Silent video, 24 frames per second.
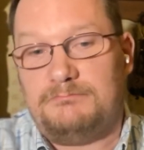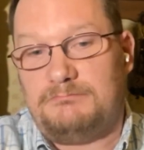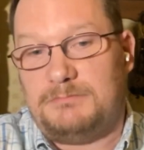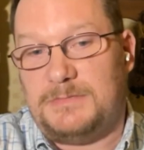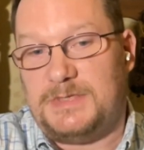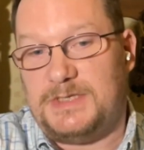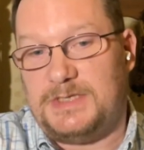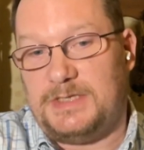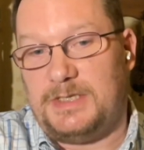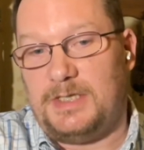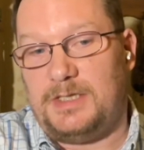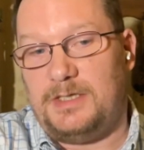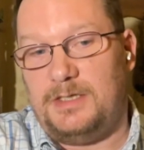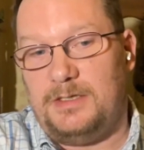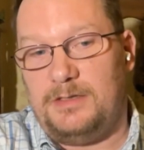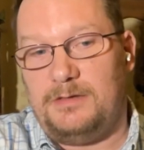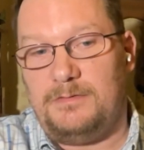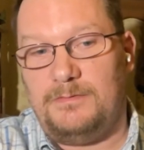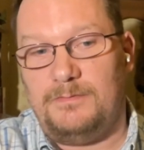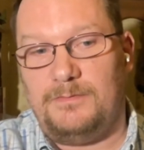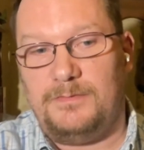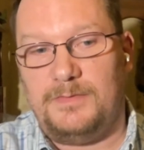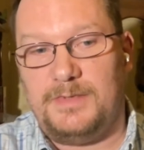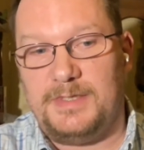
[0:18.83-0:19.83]

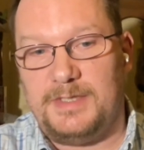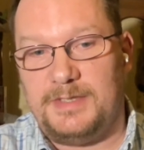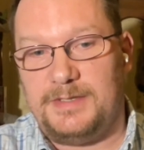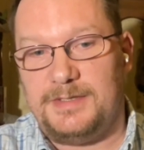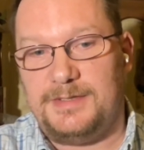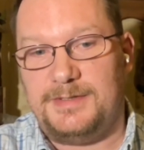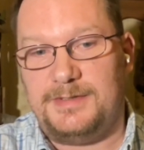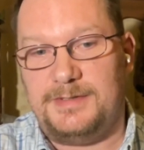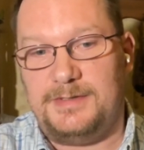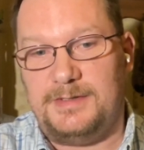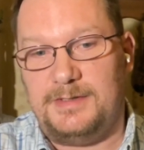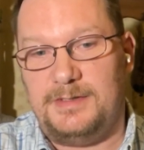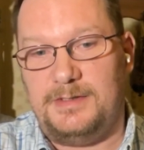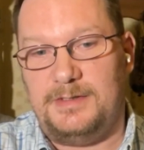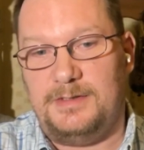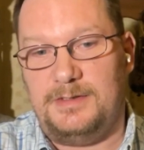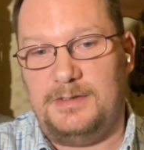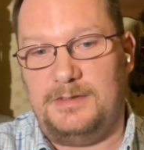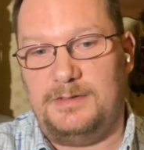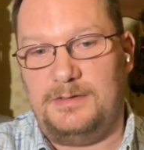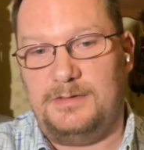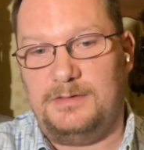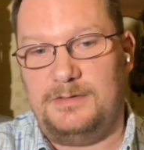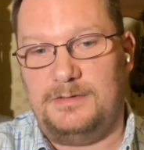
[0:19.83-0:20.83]
Sticking with
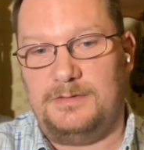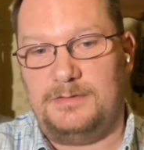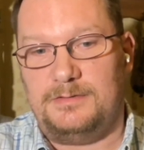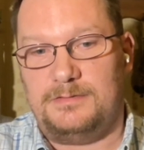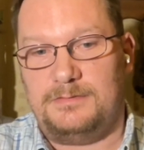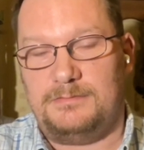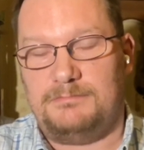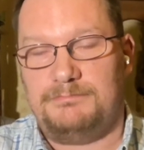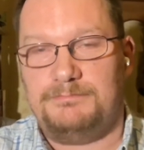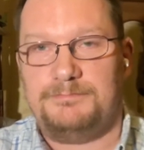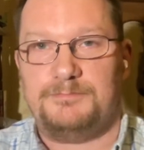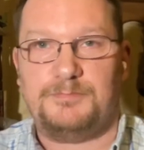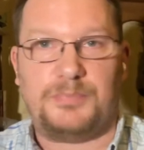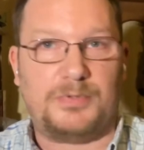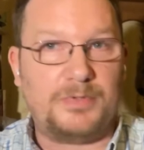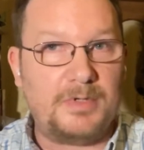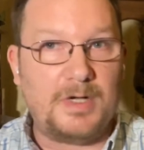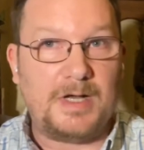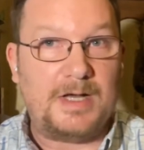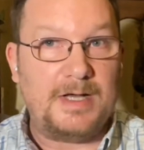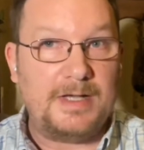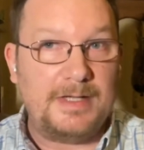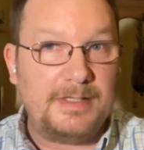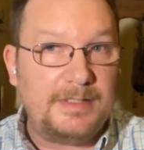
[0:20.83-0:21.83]
the
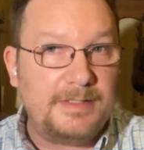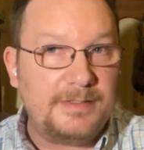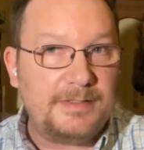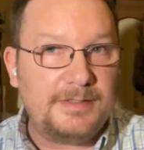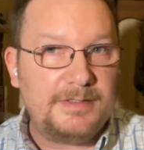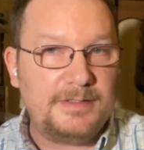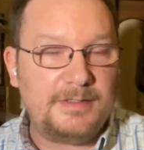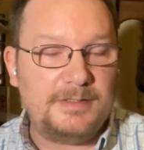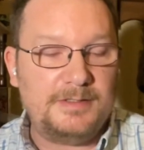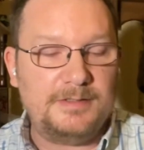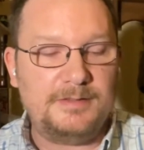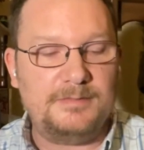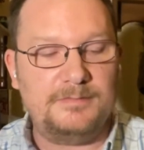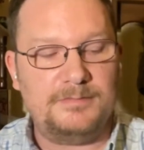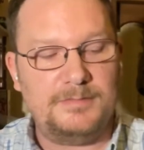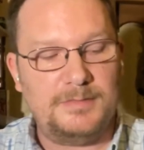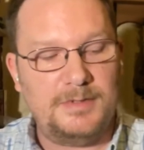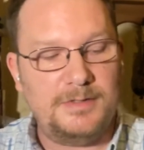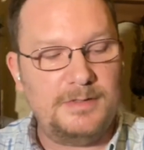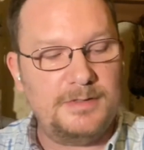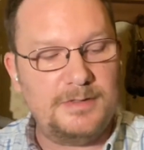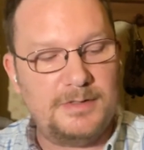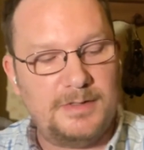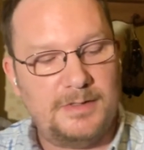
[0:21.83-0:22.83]
Pride
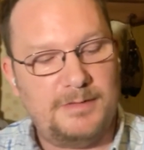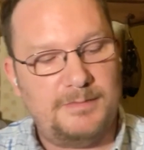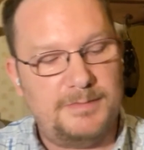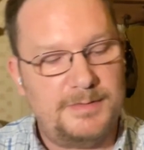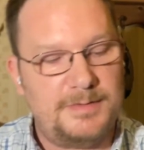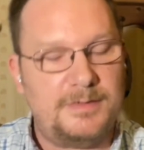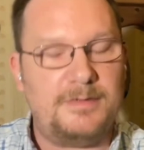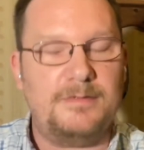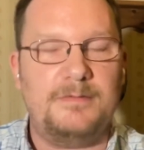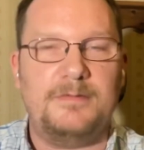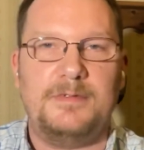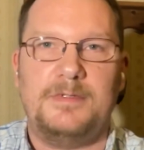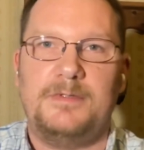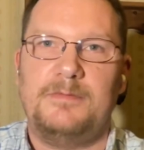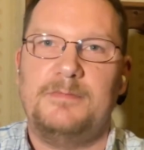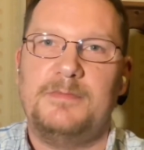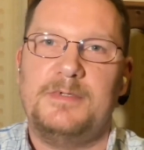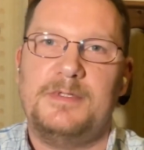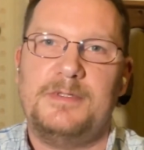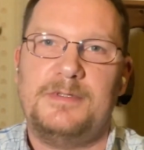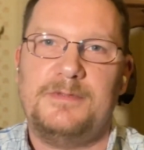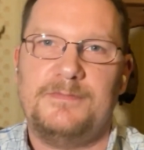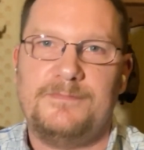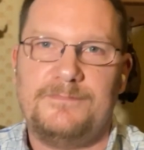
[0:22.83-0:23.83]
theme that I was going
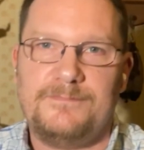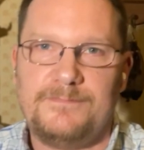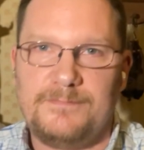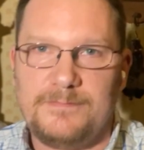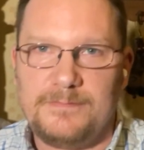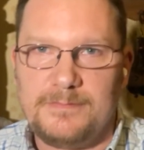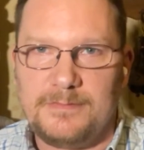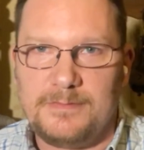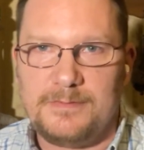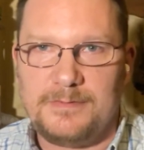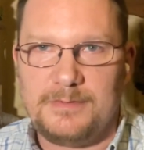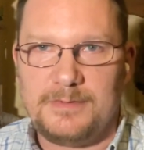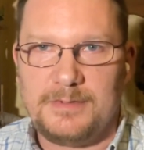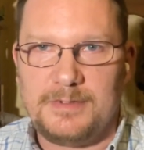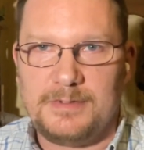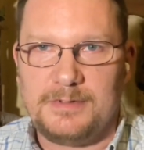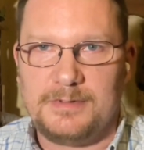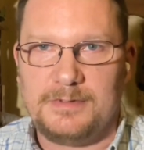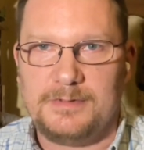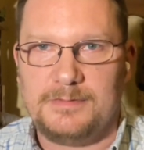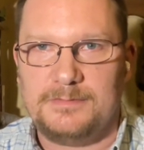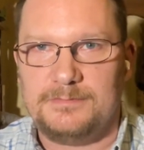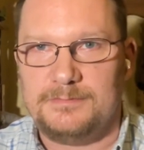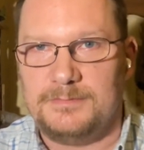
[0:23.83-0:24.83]
with
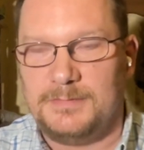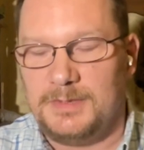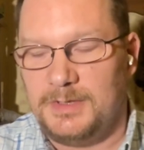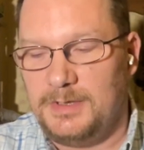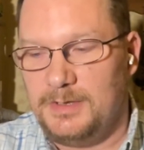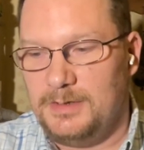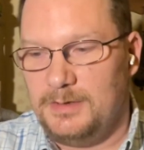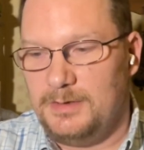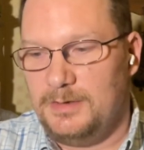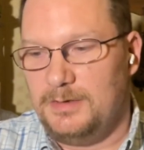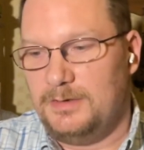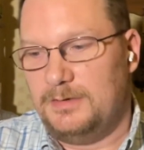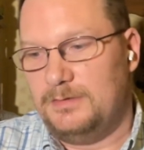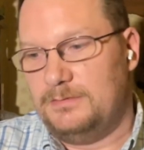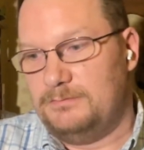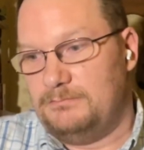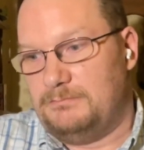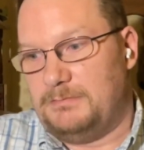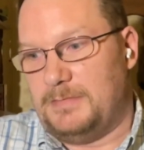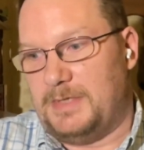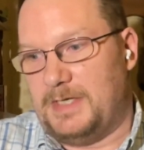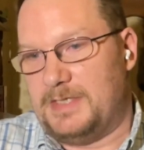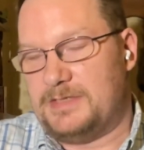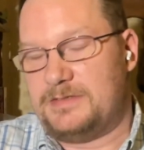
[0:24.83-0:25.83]
for
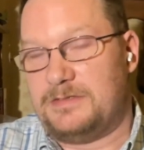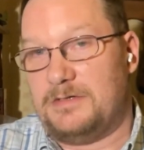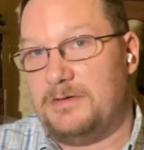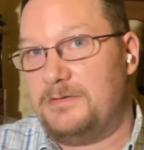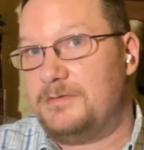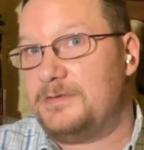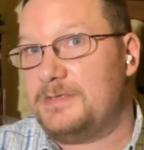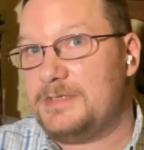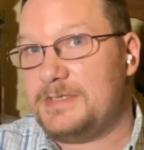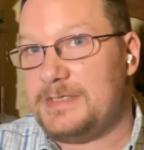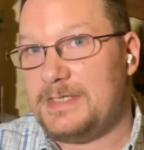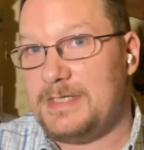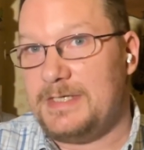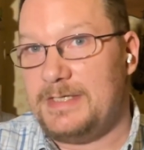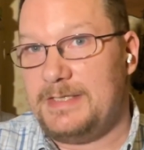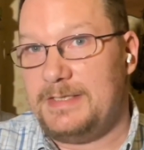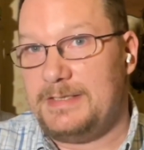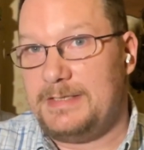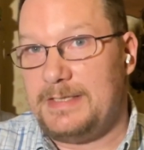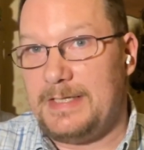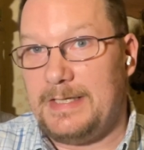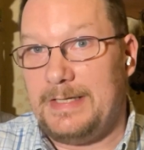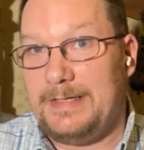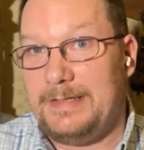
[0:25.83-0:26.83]
as long as I
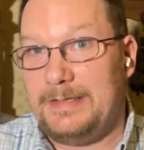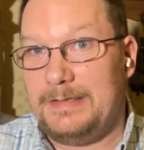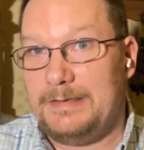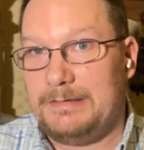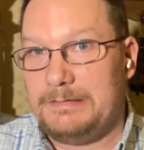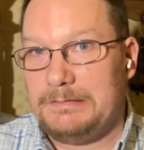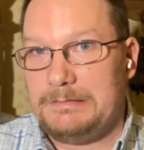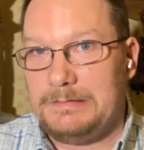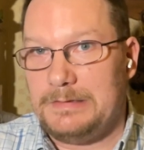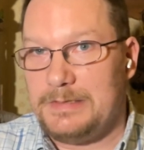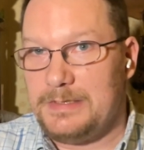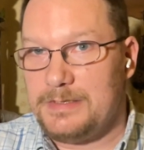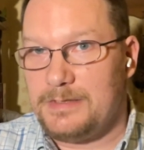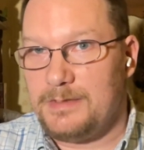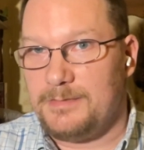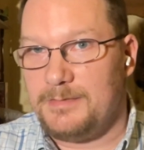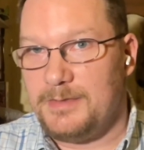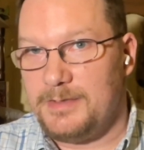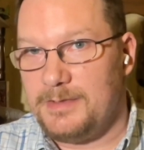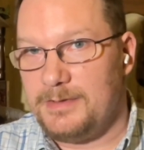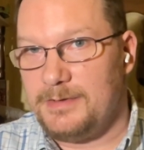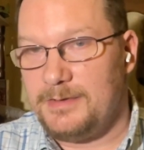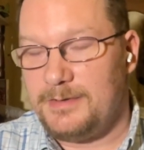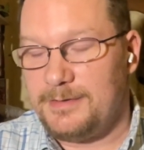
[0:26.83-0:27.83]
can this
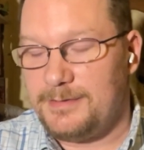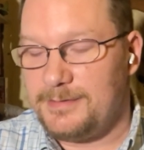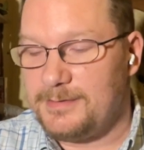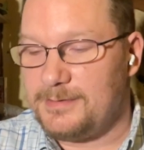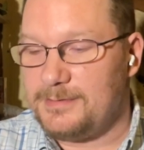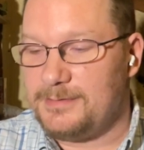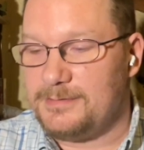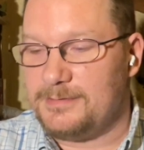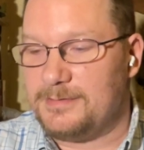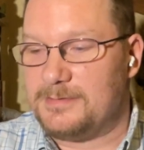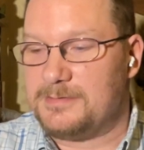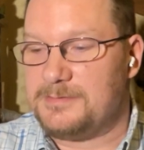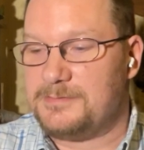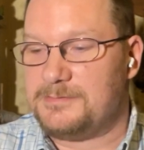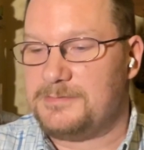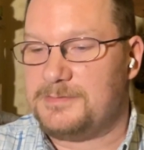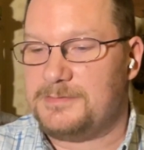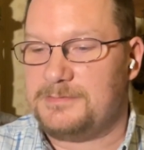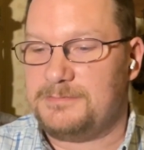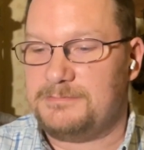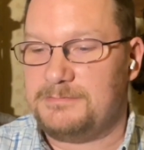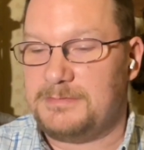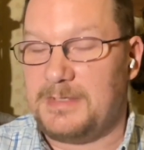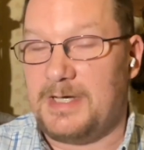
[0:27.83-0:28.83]
month.
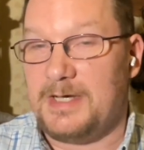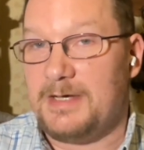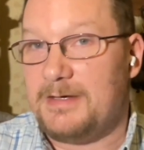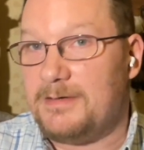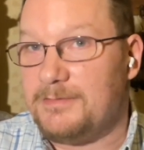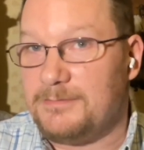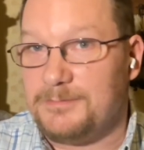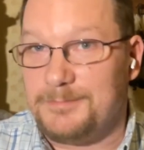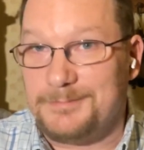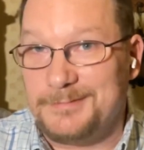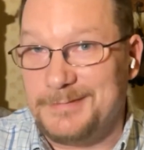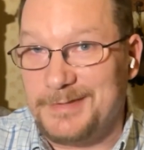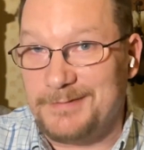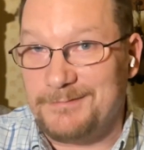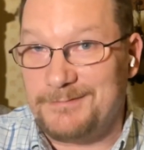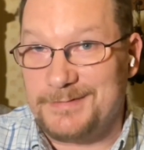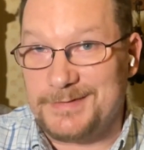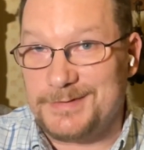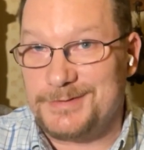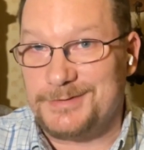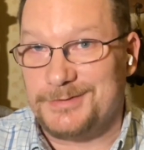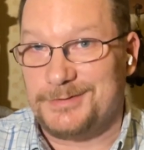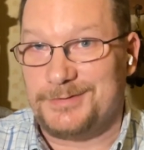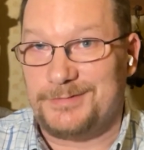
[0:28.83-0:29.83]
I'll
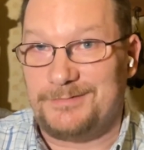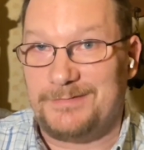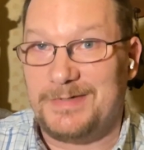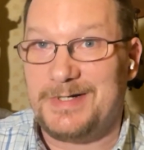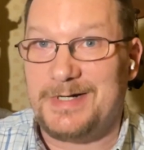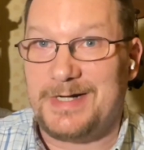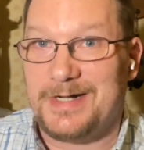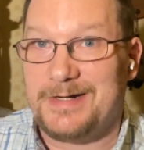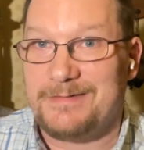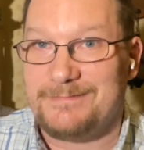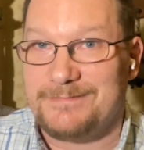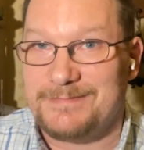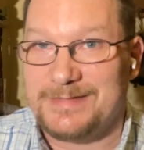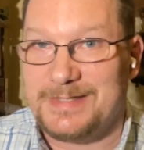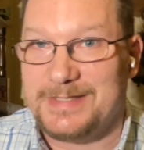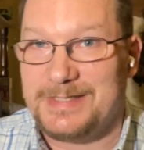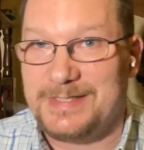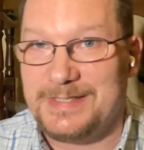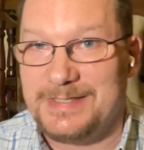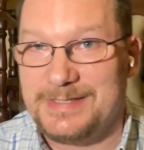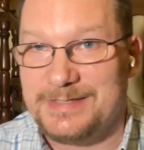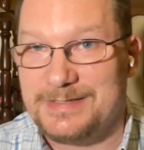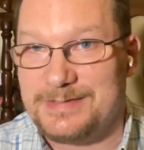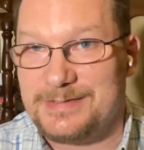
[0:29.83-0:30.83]
eventually run out of
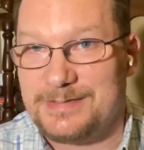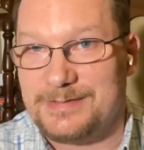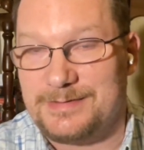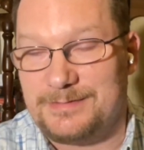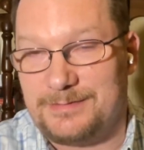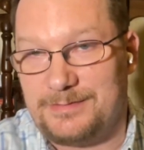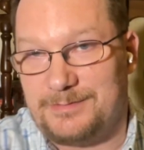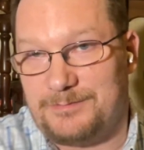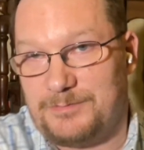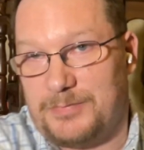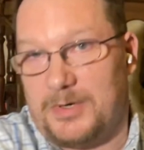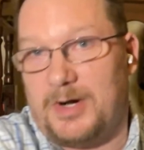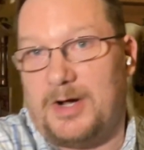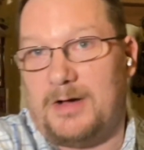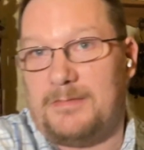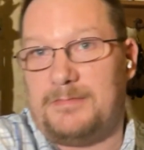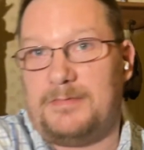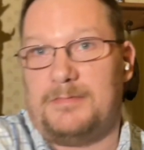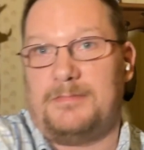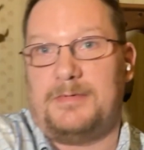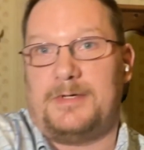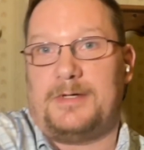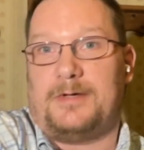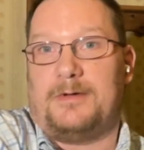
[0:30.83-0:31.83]
ideas and
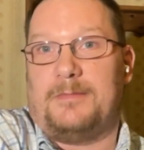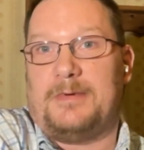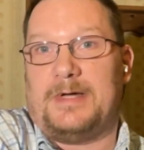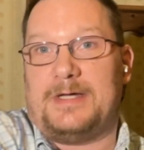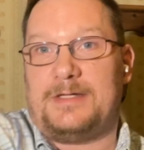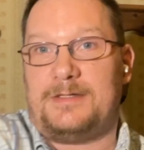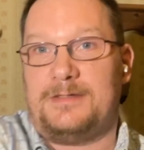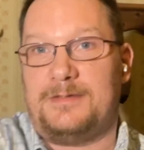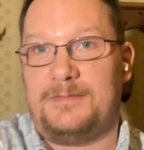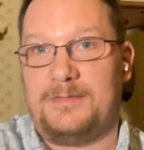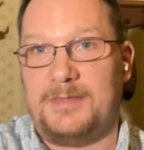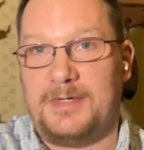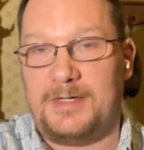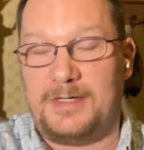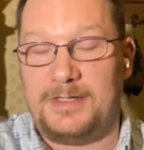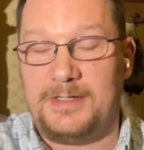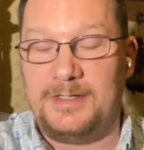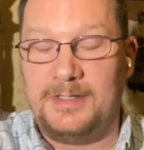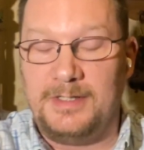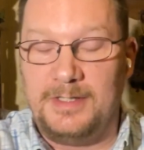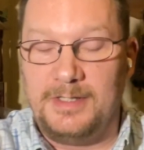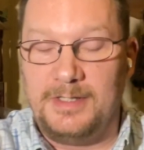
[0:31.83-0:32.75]
probably go back to my